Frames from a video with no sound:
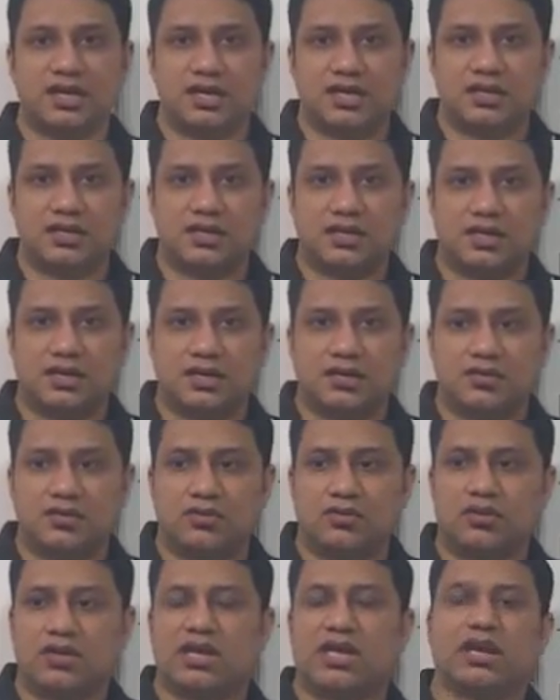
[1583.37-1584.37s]
The
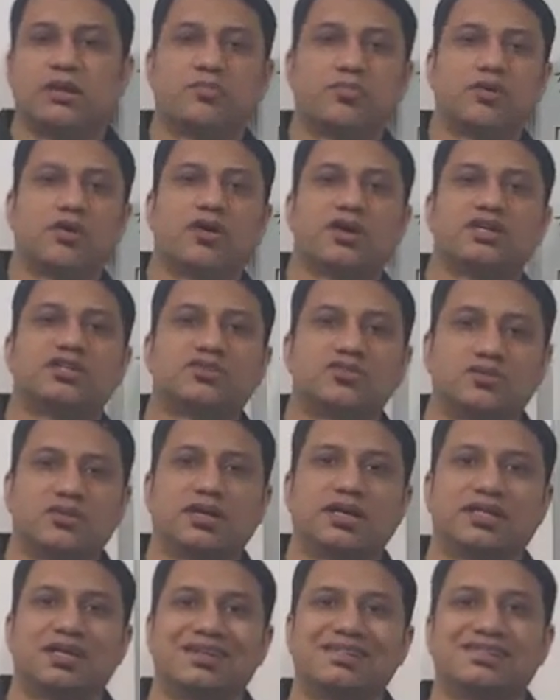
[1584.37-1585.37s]
only employees
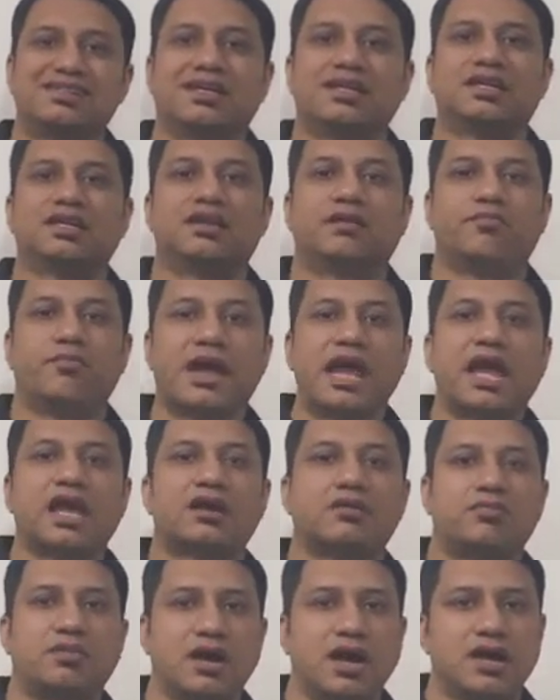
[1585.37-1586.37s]
today that sit in a
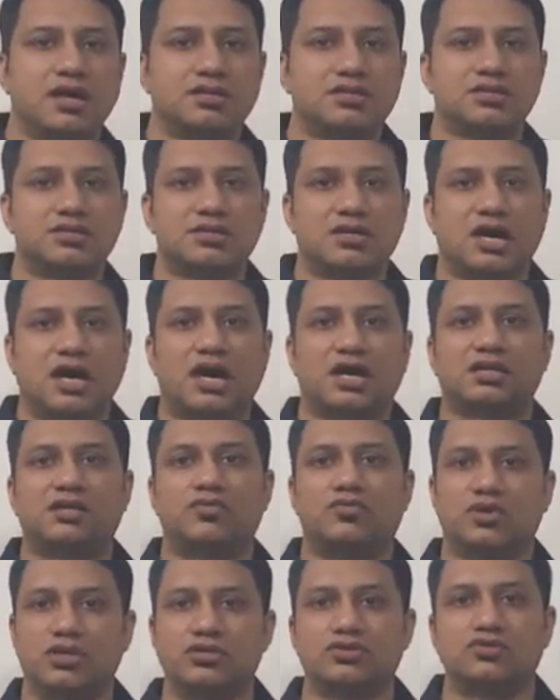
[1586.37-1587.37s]
bank branch are the
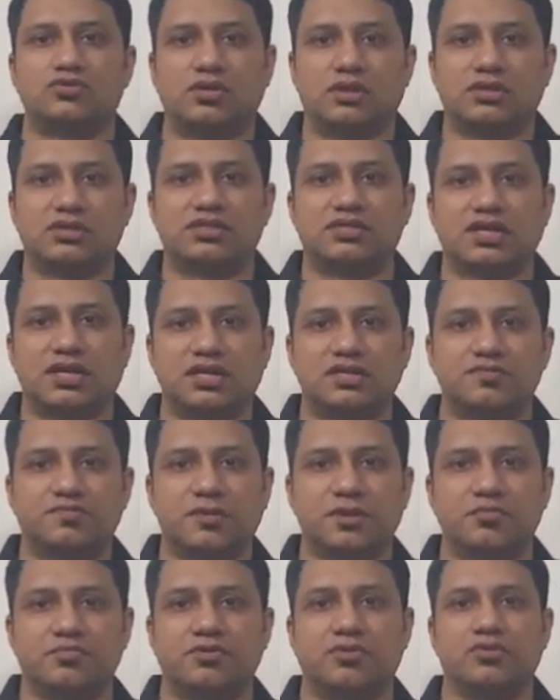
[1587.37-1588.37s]
ones who are the
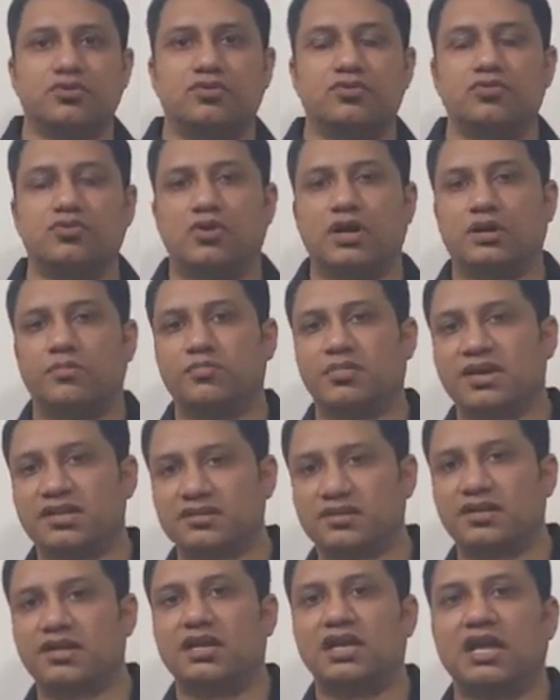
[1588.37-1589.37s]
salespeople, who are
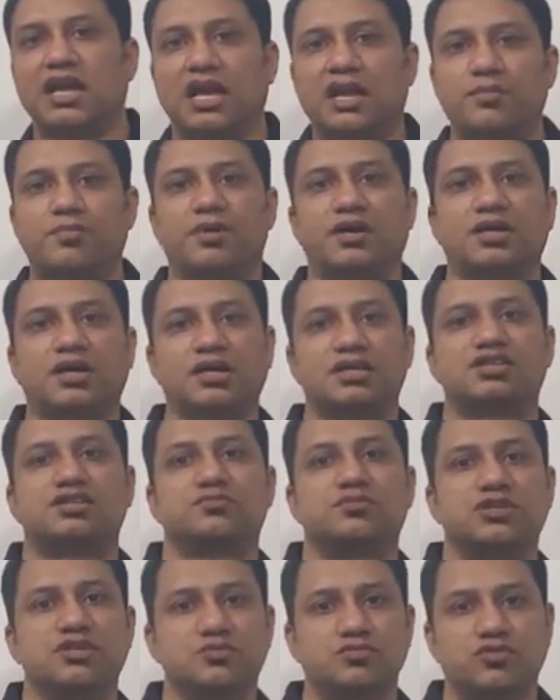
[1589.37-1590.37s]
basically helping
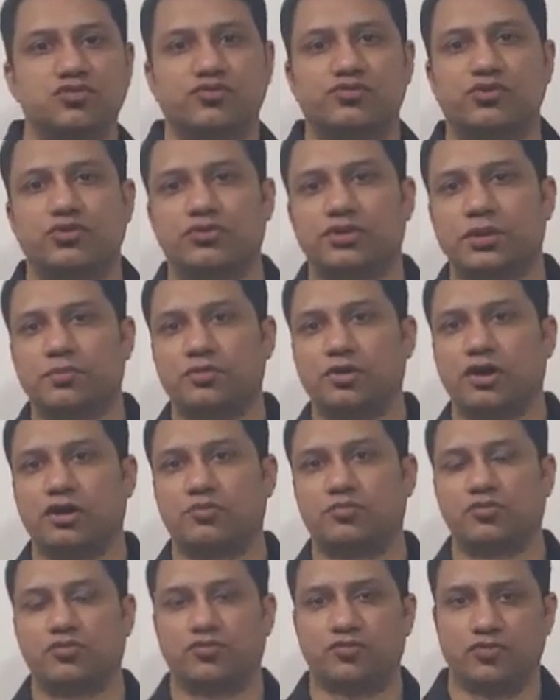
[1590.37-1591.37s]
customers move through their
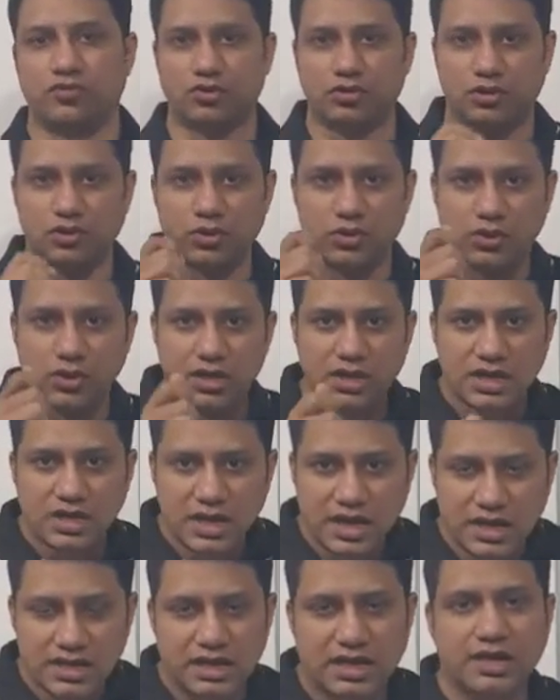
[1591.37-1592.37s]
product portfolio,
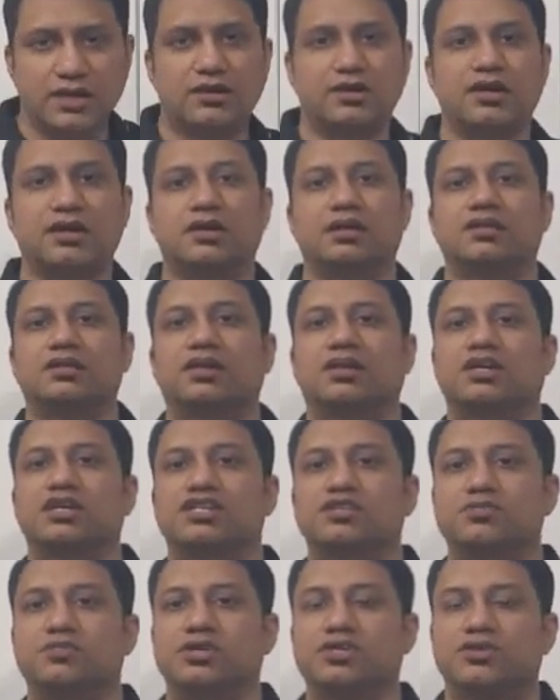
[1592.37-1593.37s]
and in return the
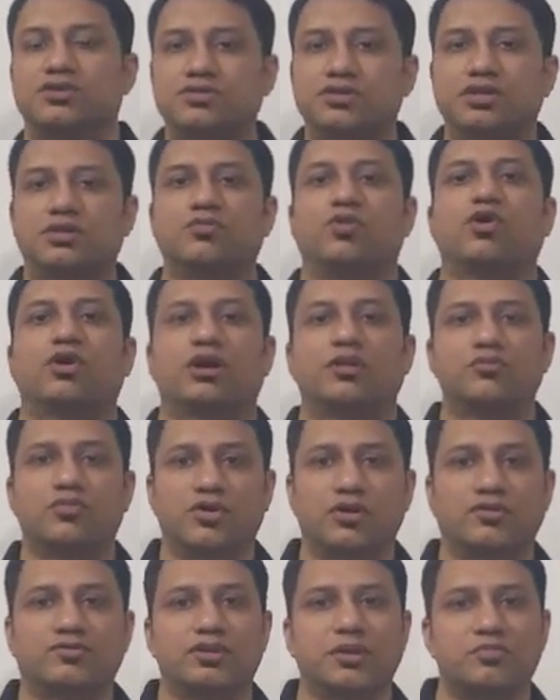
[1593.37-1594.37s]
customer is using more and
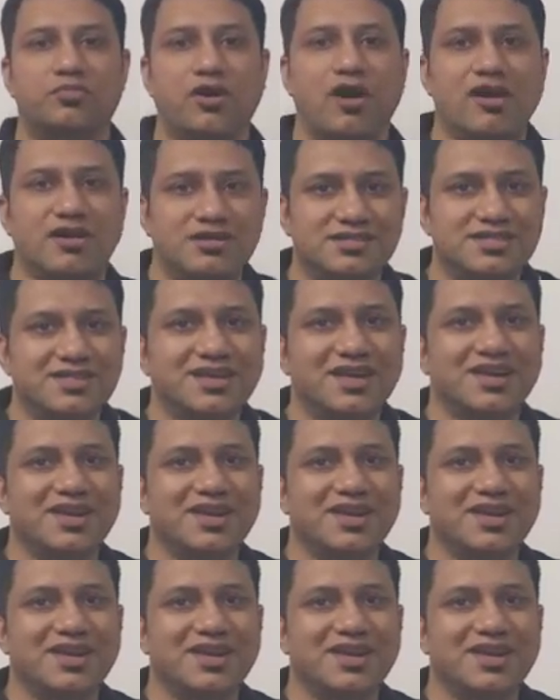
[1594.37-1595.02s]
more of their products.